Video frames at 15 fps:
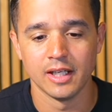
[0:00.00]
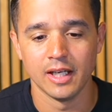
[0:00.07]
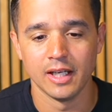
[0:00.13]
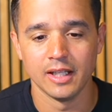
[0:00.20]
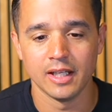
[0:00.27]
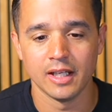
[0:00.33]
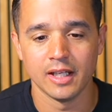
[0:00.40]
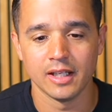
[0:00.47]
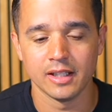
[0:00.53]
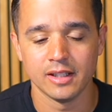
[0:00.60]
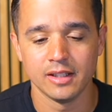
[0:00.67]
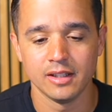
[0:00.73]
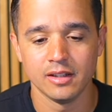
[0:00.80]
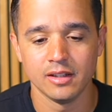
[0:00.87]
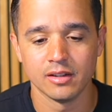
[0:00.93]
And then
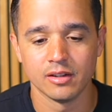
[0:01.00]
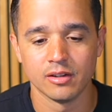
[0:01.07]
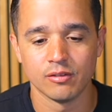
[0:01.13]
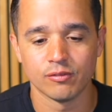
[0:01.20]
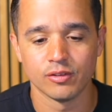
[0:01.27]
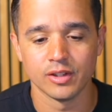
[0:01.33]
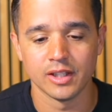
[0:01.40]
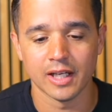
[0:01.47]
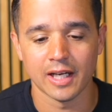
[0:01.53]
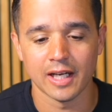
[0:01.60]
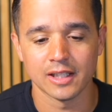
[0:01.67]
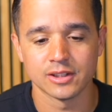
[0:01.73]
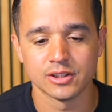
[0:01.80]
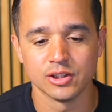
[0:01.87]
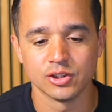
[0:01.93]
here for the
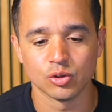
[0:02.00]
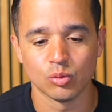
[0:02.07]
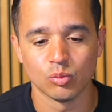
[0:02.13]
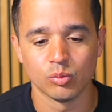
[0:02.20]
actions,